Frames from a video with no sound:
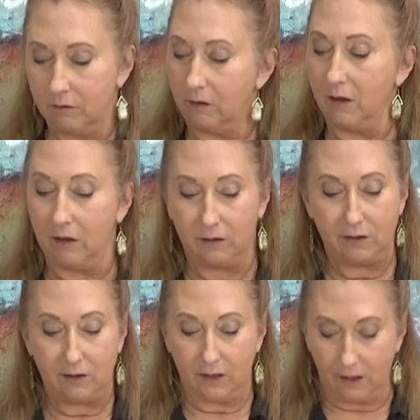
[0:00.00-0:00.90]
Yeah, it's
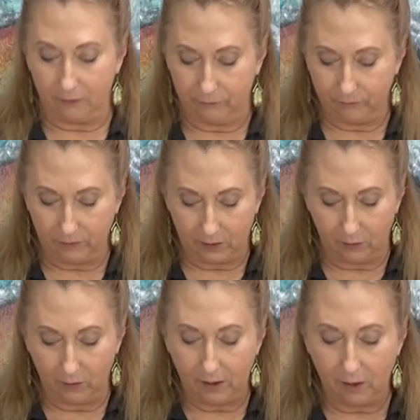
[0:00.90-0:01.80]
sticky.
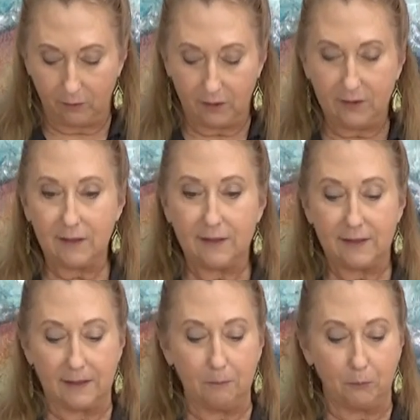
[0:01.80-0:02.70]
So now this is
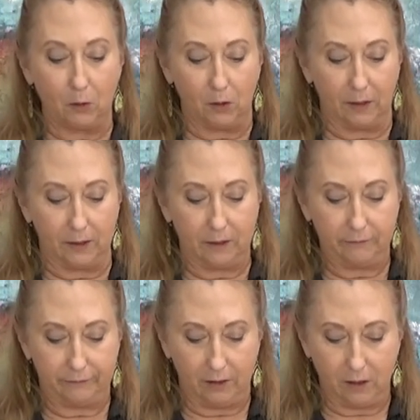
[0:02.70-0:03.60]
simple
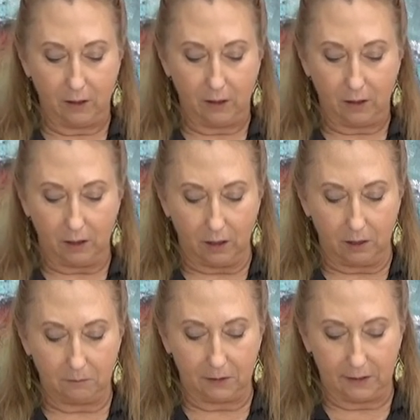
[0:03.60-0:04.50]
leaf.
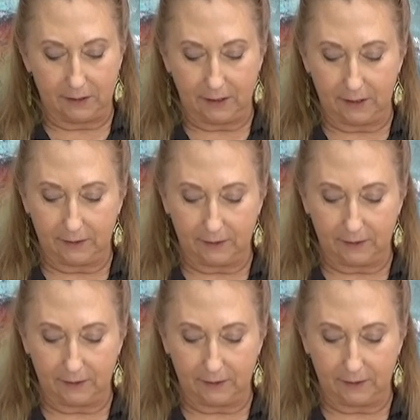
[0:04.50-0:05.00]
I'm going to take